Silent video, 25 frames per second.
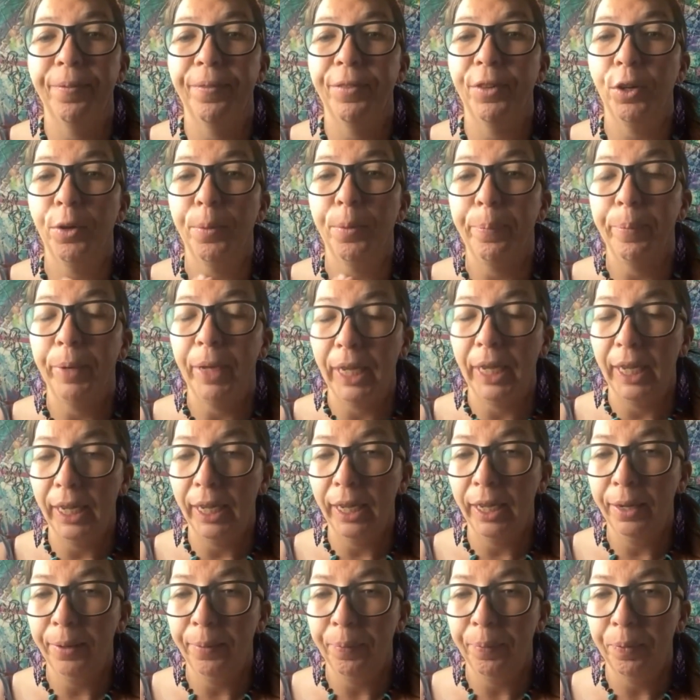For
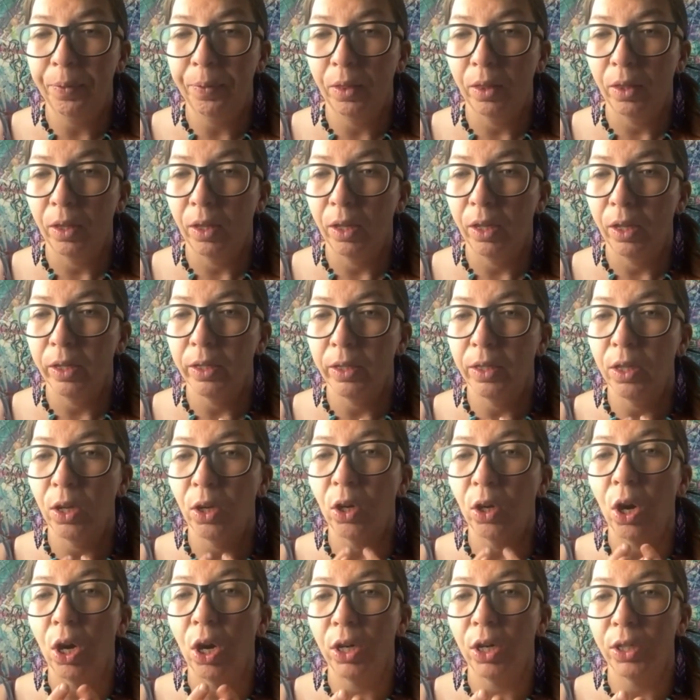me,
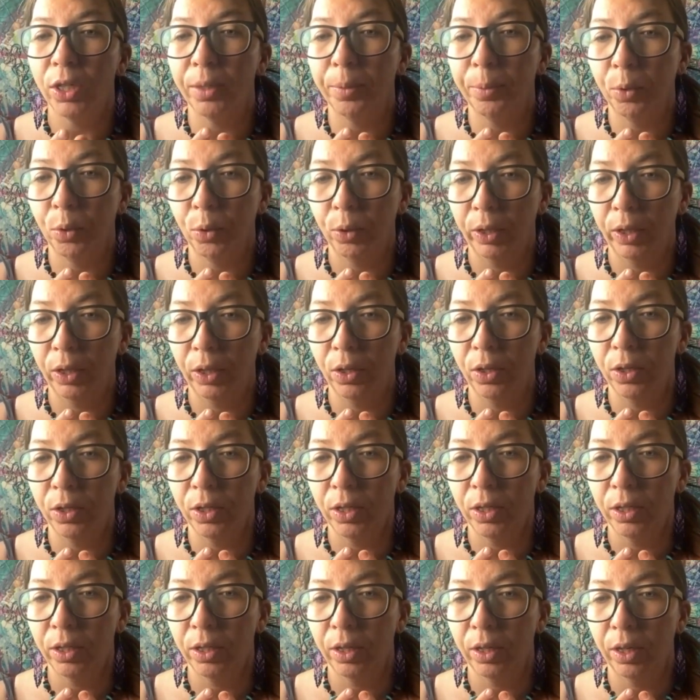there are some
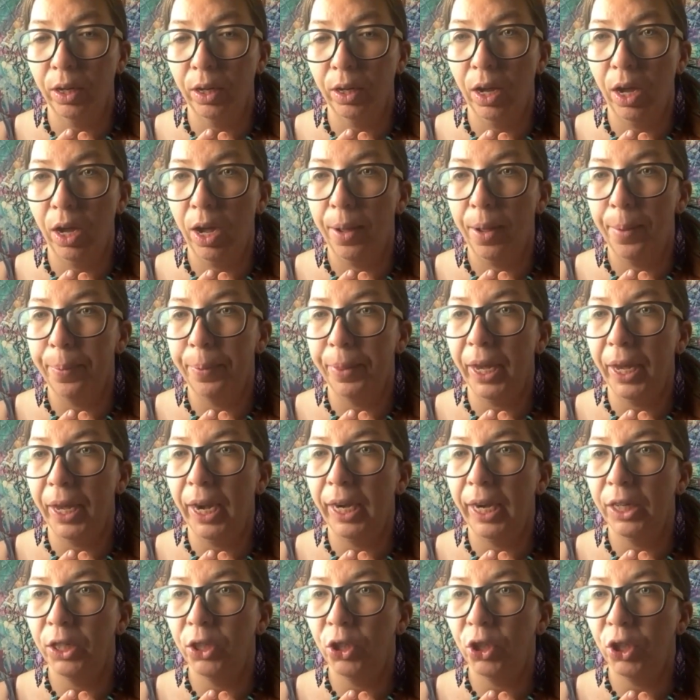oils that
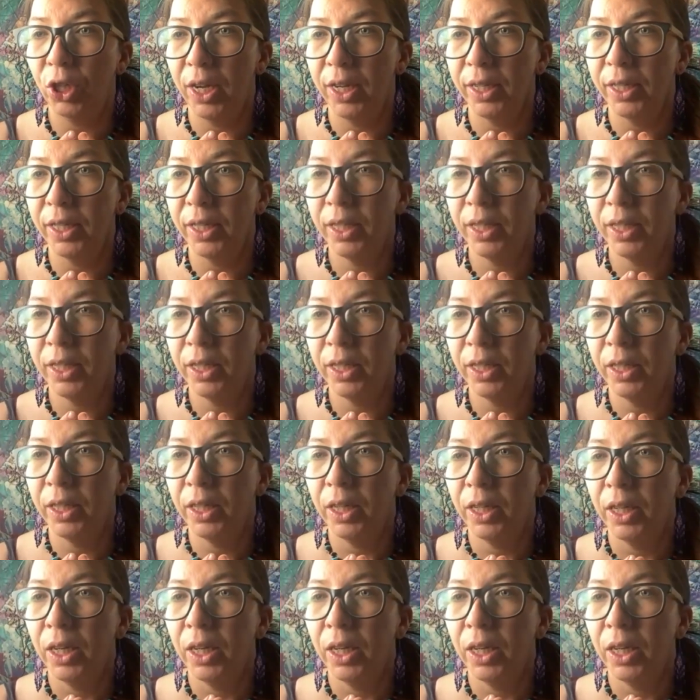I just